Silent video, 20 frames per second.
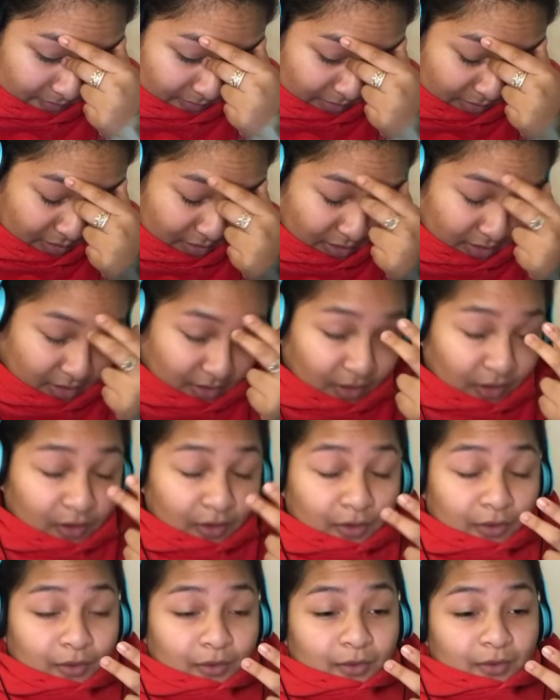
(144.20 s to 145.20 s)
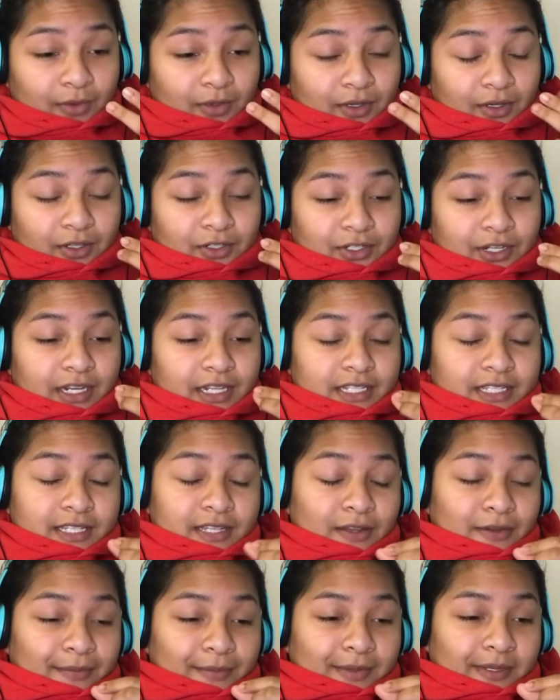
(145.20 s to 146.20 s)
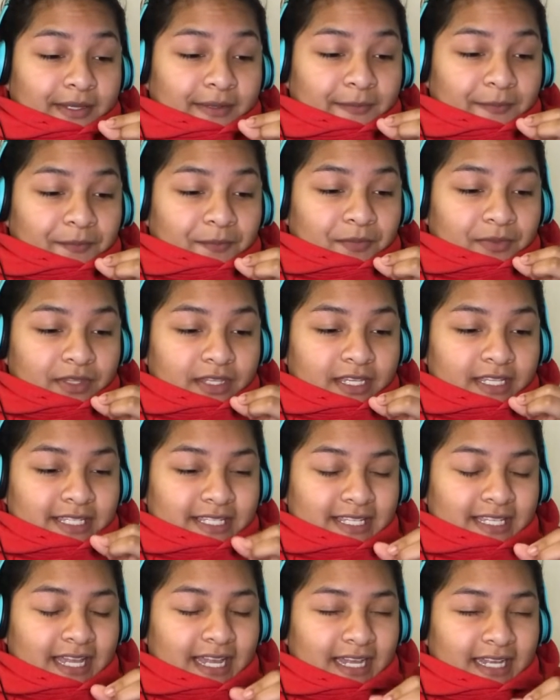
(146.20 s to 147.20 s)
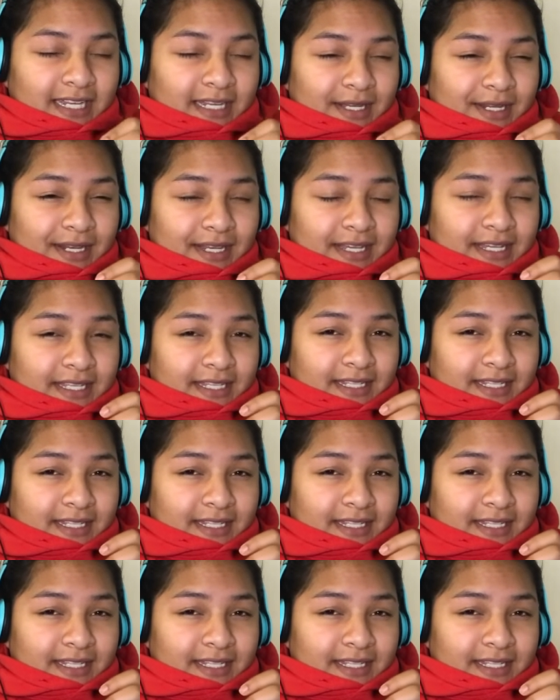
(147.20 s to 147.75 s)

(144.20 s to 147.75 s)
So, you're trying to tell me he's not gonna.